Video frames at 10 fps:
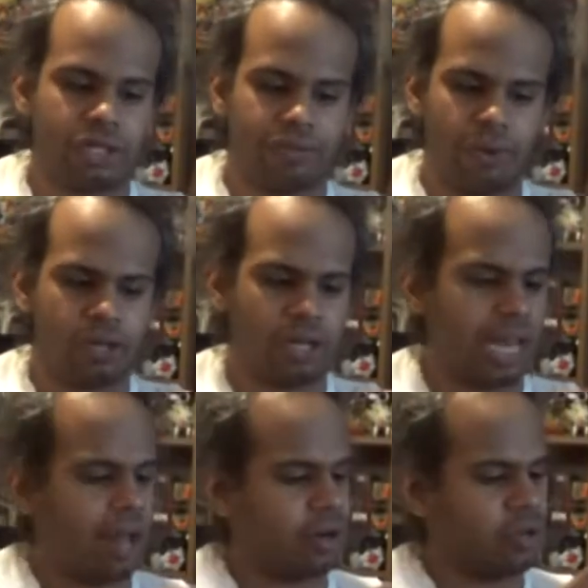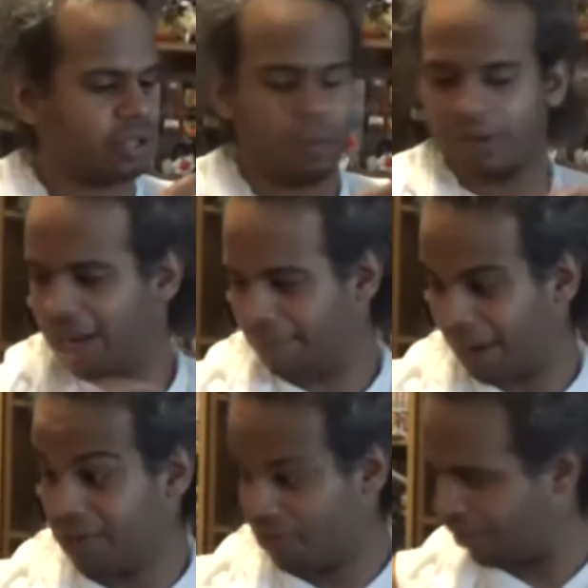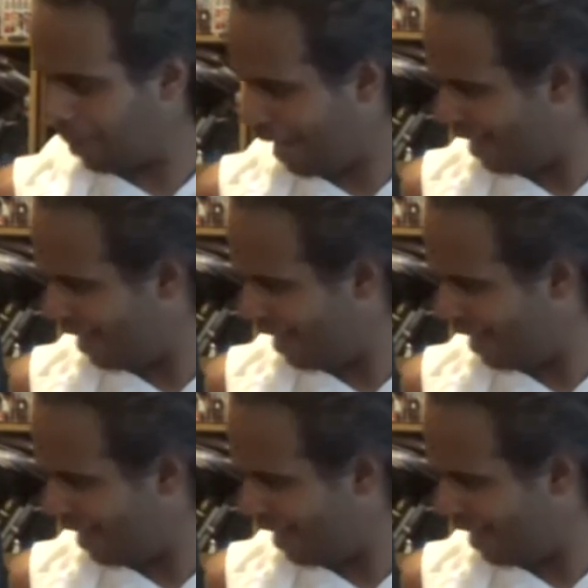The phone charger, now they're using the one that my new phone